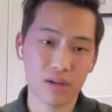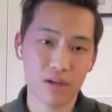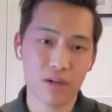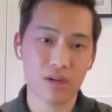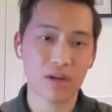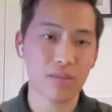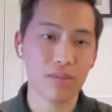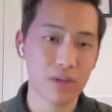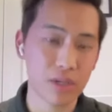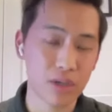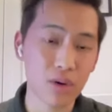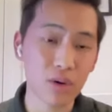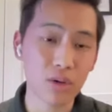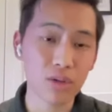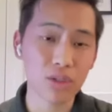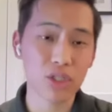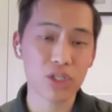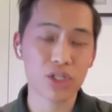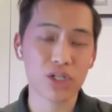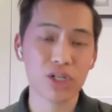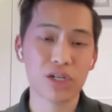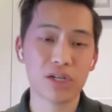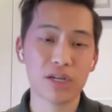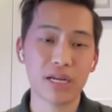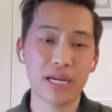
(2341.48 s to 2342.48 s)
your company
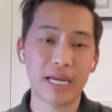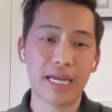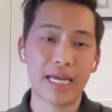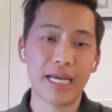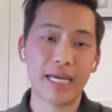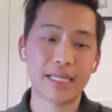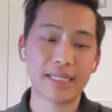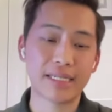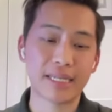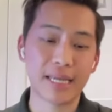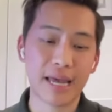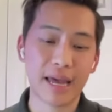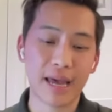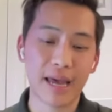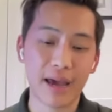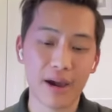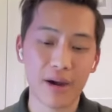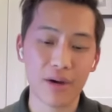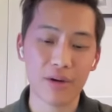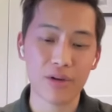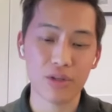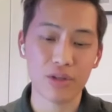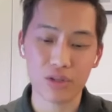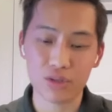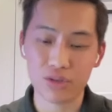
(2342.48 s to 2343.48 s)
culture and
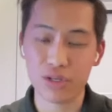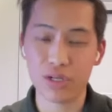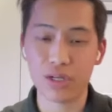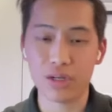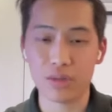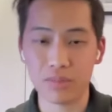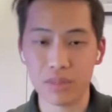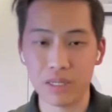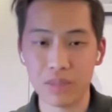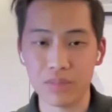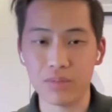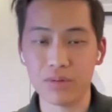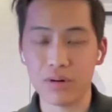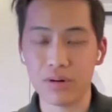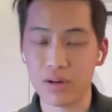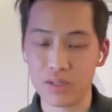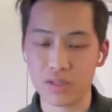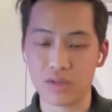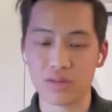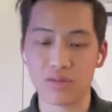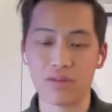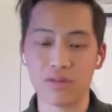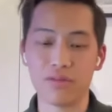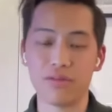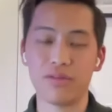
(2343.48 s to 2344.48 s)
how you treat your people
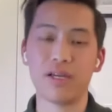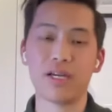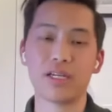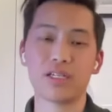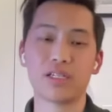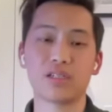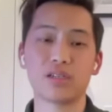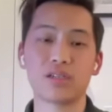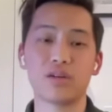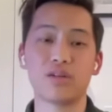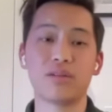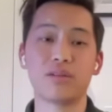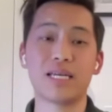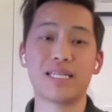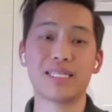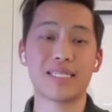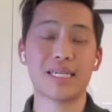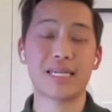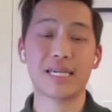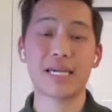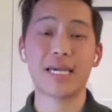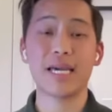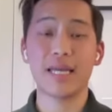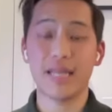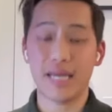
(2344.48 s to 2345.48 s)
also reflects. So
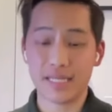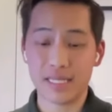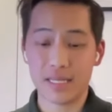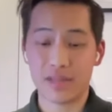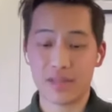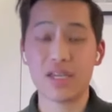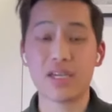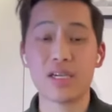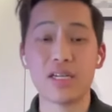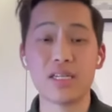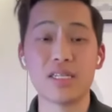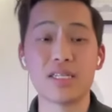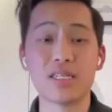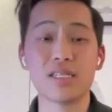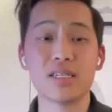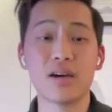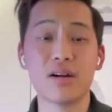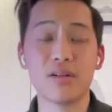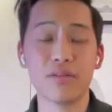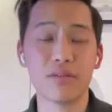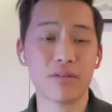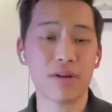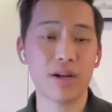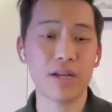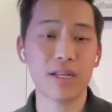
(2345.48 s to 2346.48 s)
that's a thing in
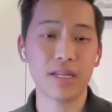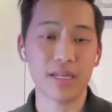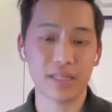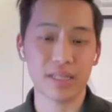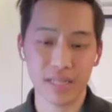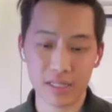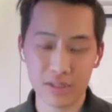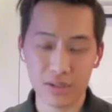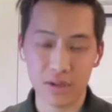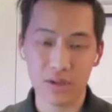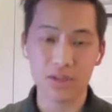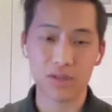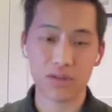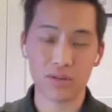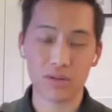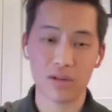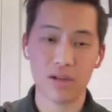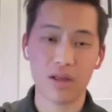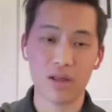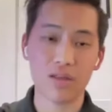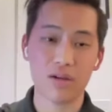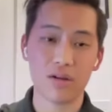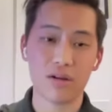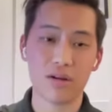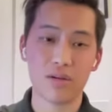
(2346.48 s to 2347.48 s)
itself, right? Like, that's also
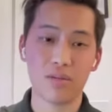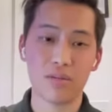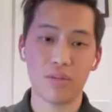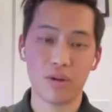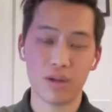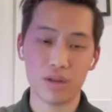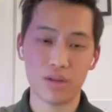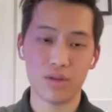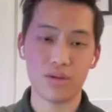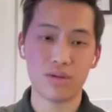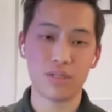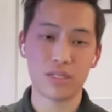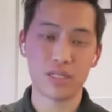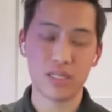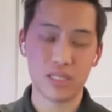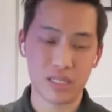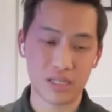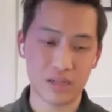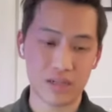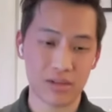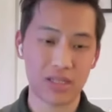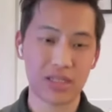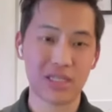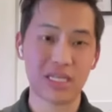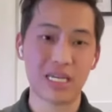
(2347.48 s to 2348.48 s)
another one of those,
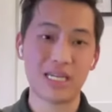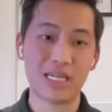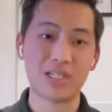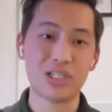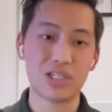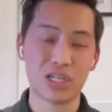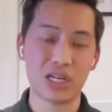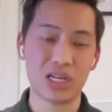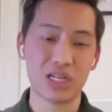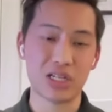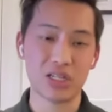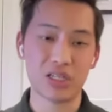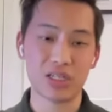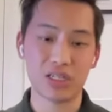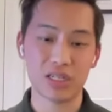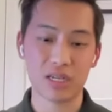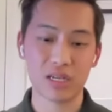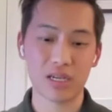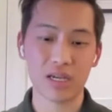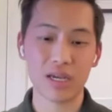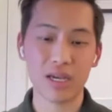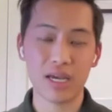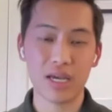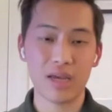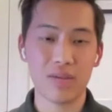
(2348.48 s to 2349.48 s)
stage
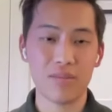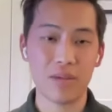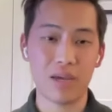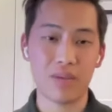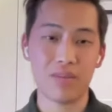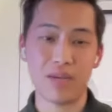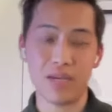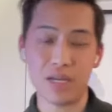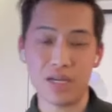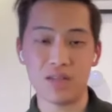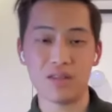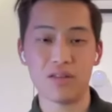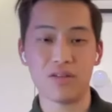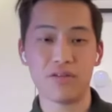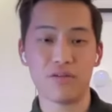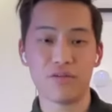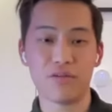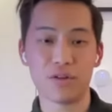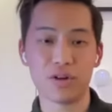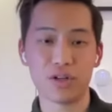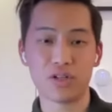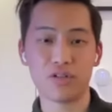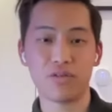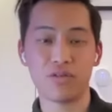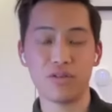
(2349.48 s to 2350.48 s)
changes. Like, maybe in the
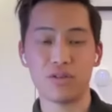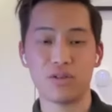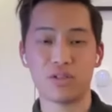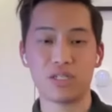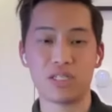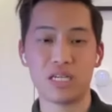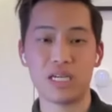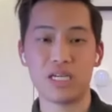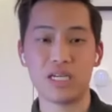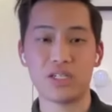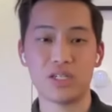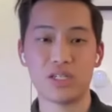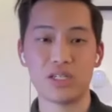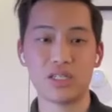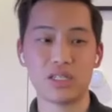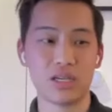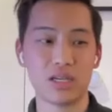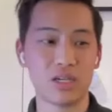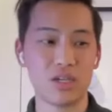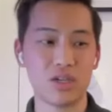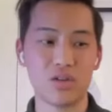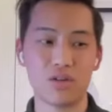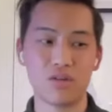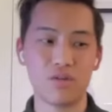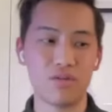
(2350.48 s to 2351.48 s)
first few
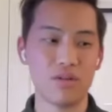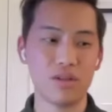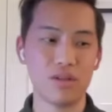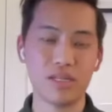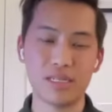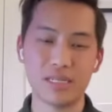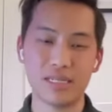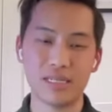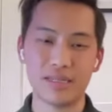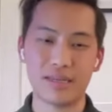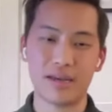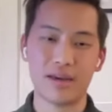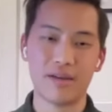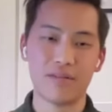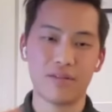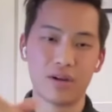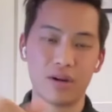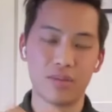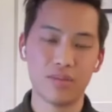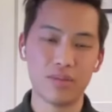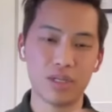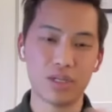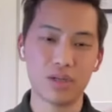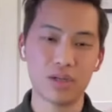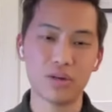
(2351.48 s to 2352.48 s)
stages, like, you don't really need to
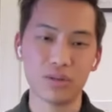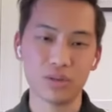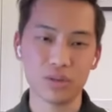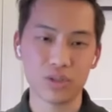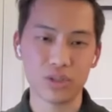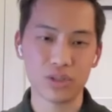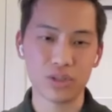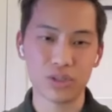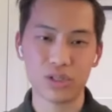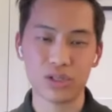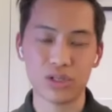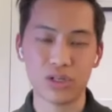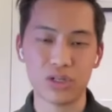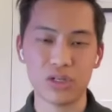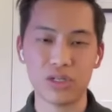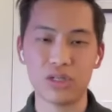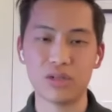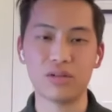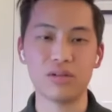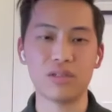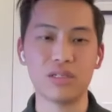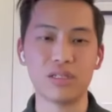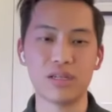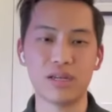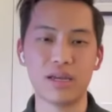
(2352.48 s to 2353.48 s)
have company
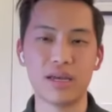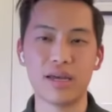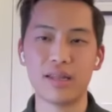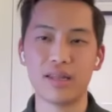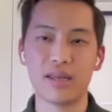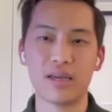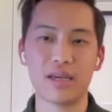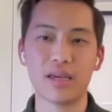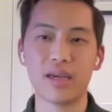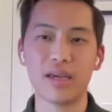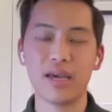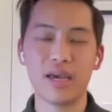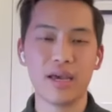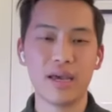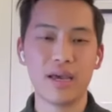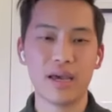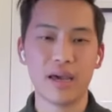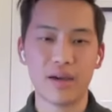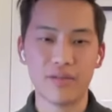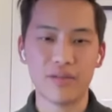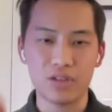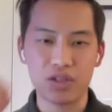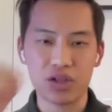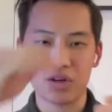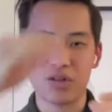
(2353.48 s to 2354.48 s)
culture. You don't need to
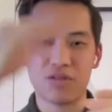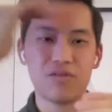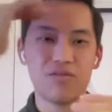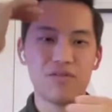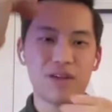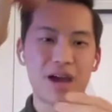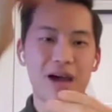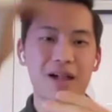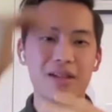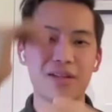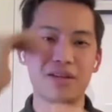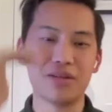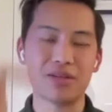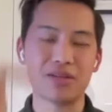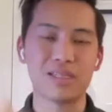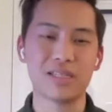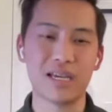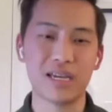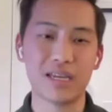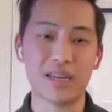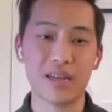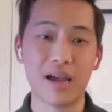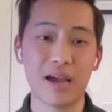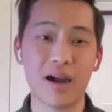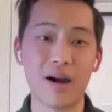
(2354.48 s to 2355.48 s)
have certain
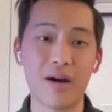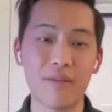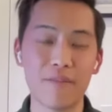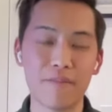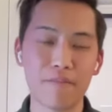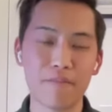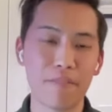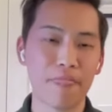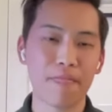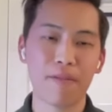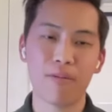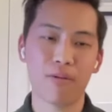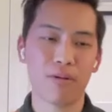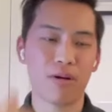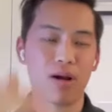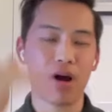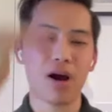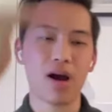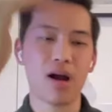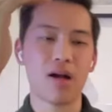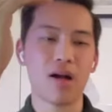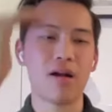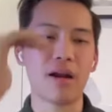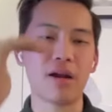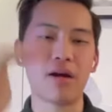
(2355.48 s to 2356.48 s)
values laid out, or
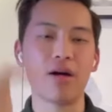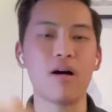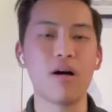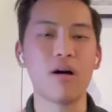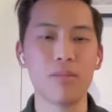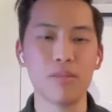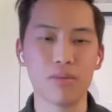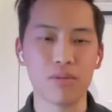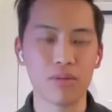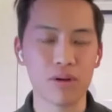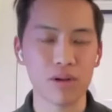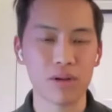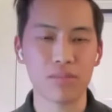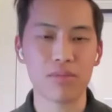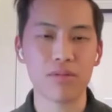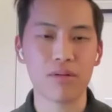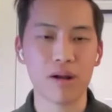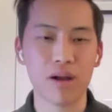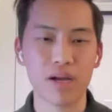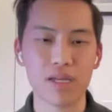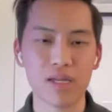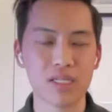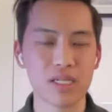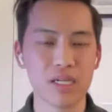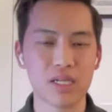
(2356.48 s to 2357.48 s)
a hiring onboarding
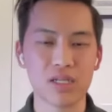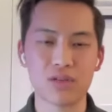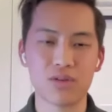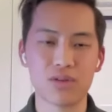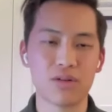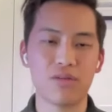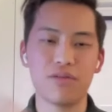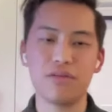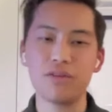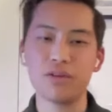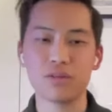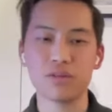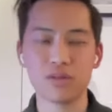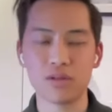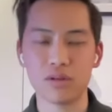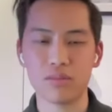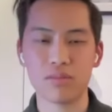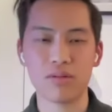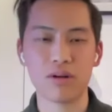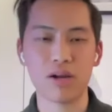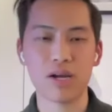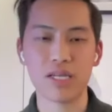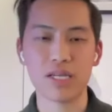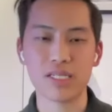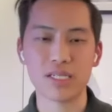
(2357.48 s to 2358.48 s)
process, or a
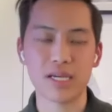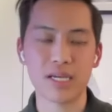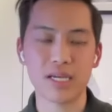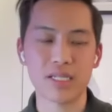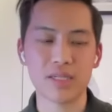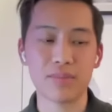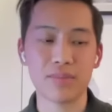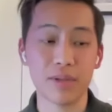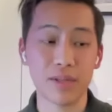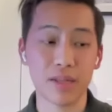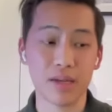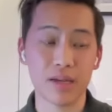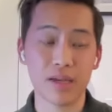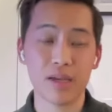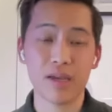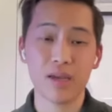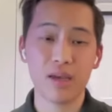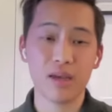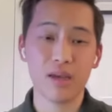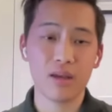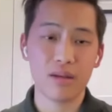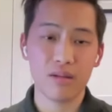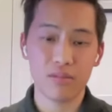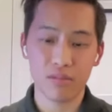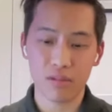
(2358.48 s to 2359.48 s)
filtering process. But like,
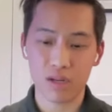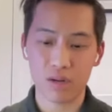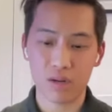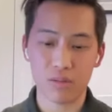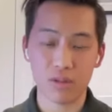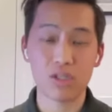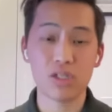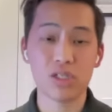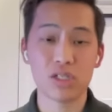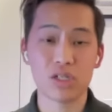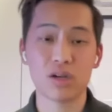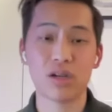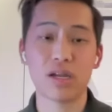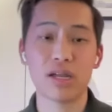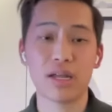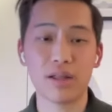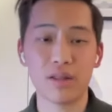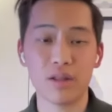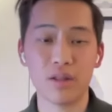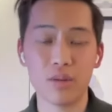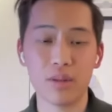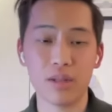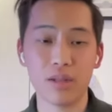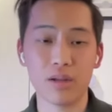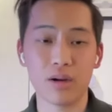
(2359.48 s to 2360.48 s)
once you start
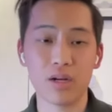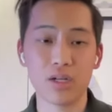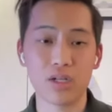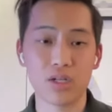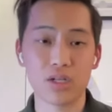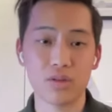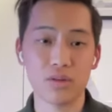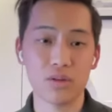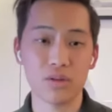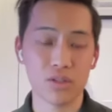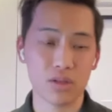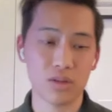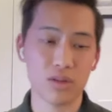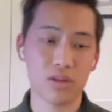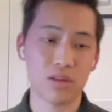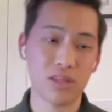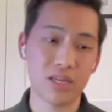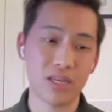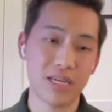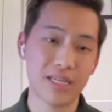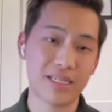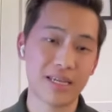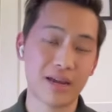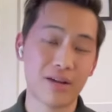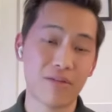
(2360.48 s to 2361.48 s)
getting a little bit larger, those are the
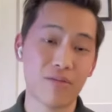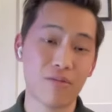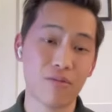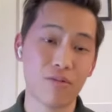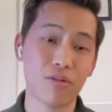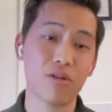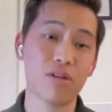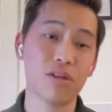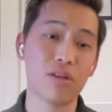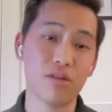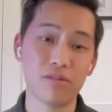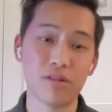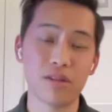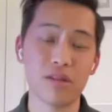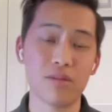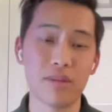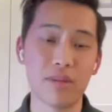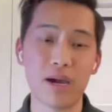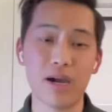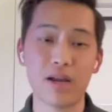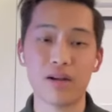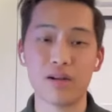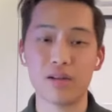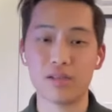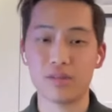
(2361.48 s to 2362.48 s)
things that really, really
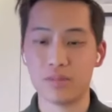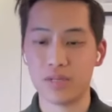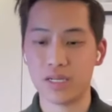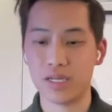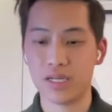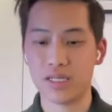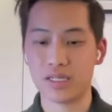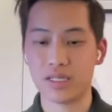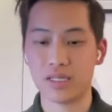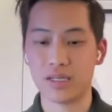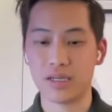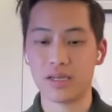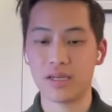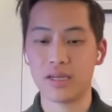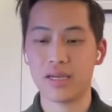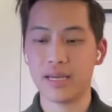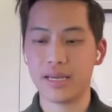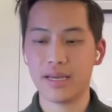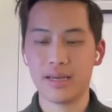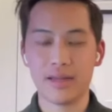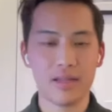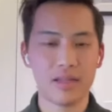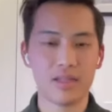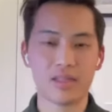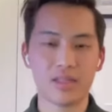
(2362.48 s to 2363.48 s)
matter. Is because, like,
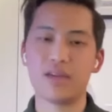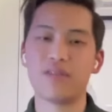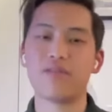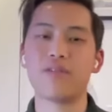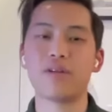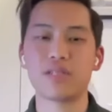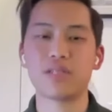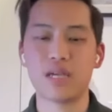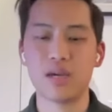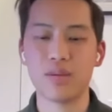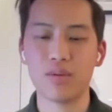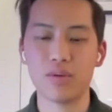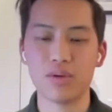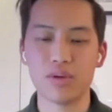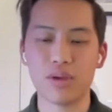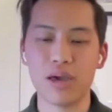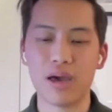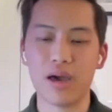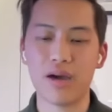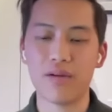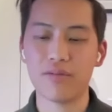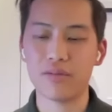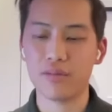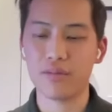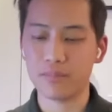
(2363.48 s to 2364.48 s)
let's say, for example,
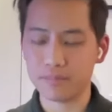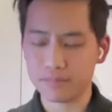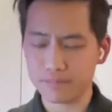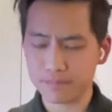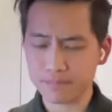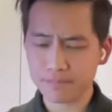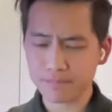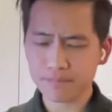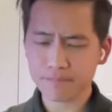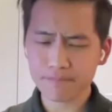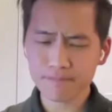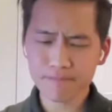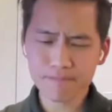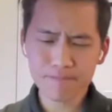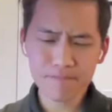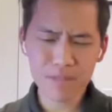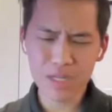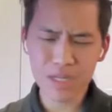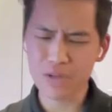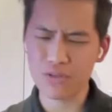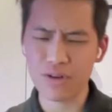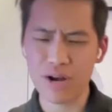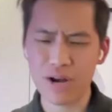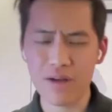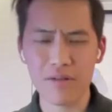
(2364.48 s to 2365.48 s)
you have
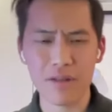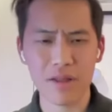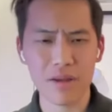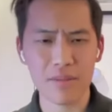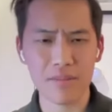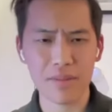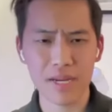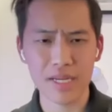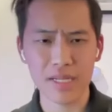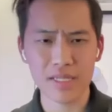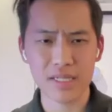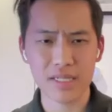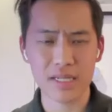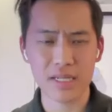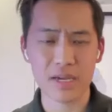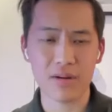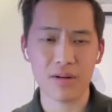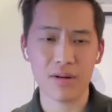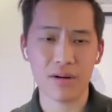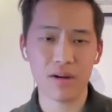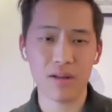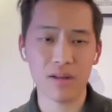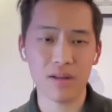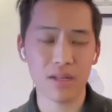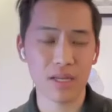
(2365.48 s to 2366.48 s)
a driver that might stay
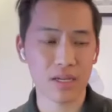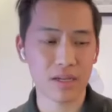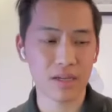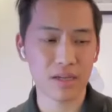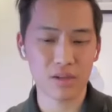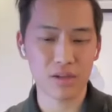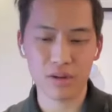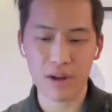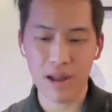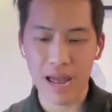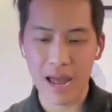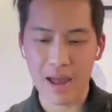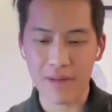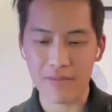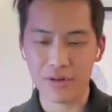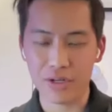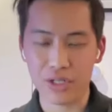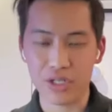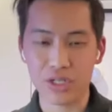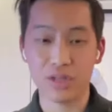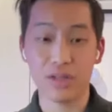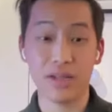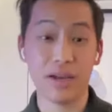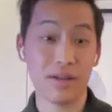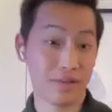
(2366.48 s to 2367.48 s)
on, like, your
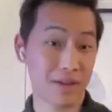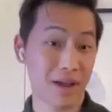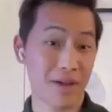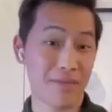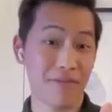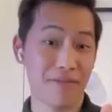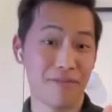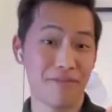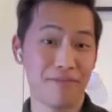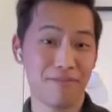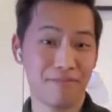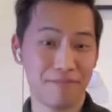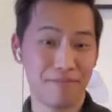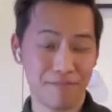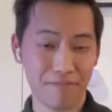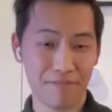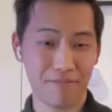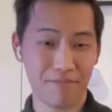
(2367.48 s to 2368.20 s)
average lifetime,